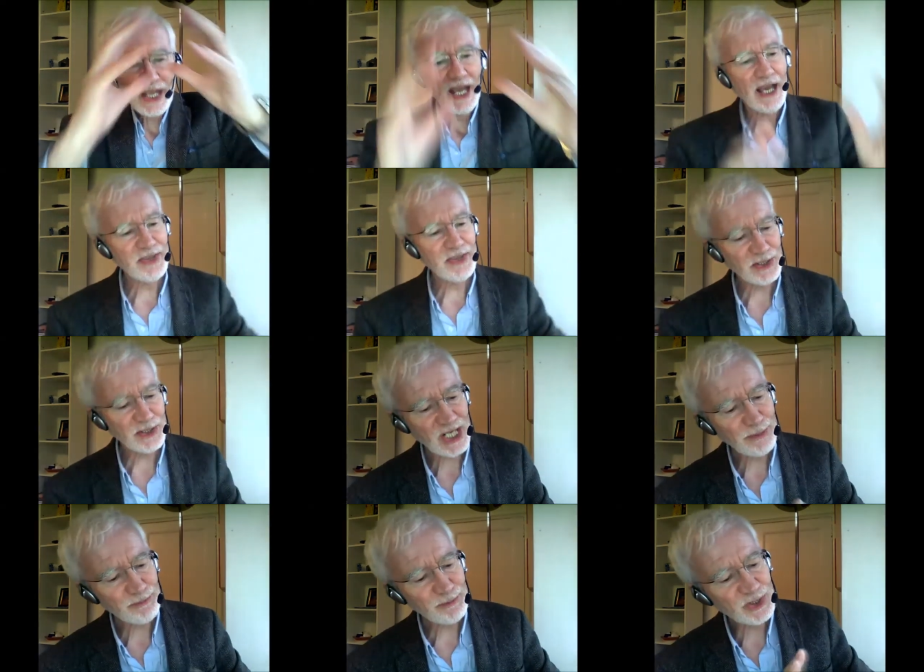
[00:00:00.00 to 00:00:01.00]
And then
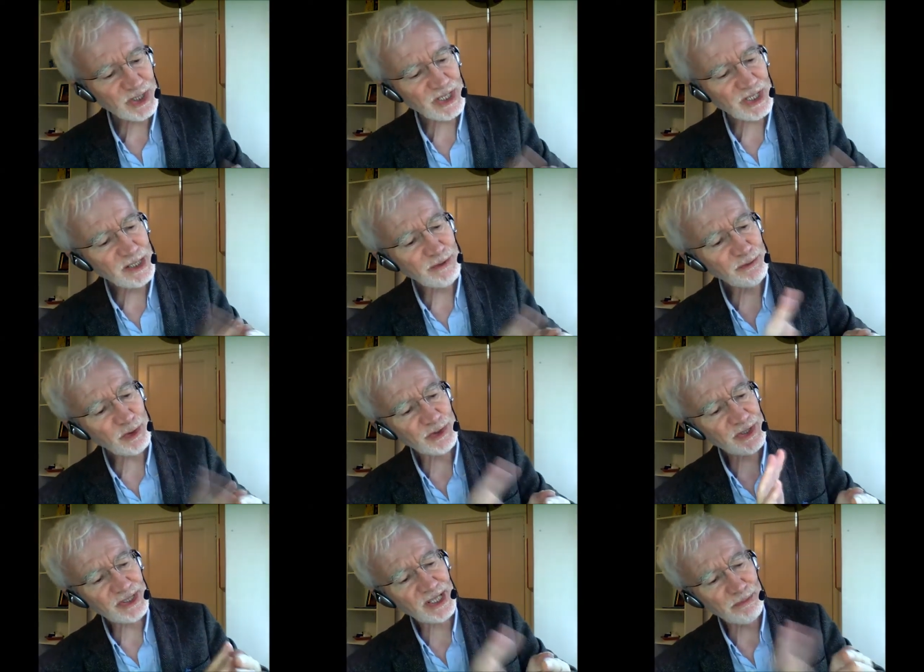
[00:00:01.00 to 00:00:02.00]
tap the side of your
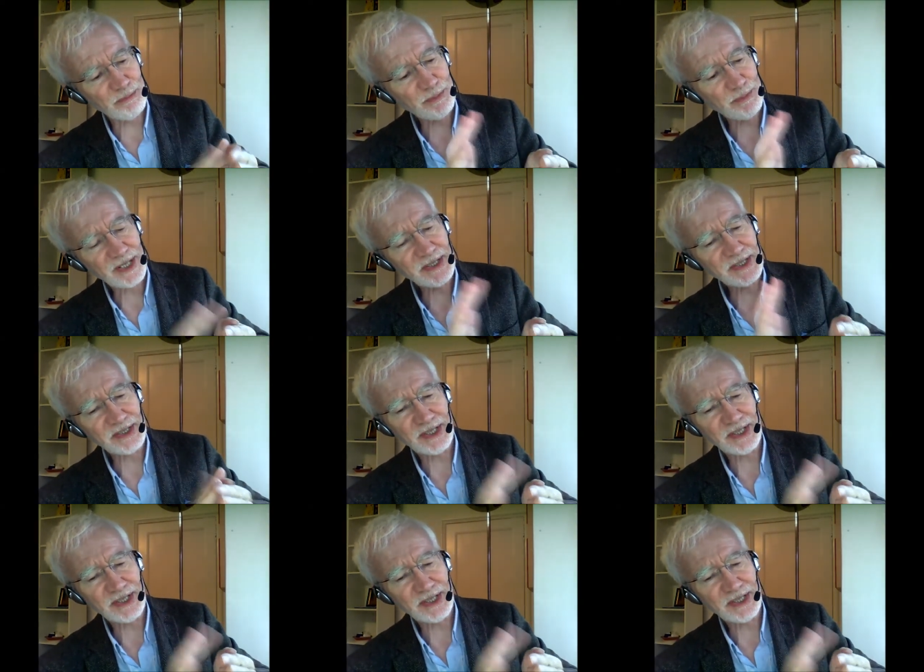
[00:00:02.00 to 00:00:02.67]
thumb by the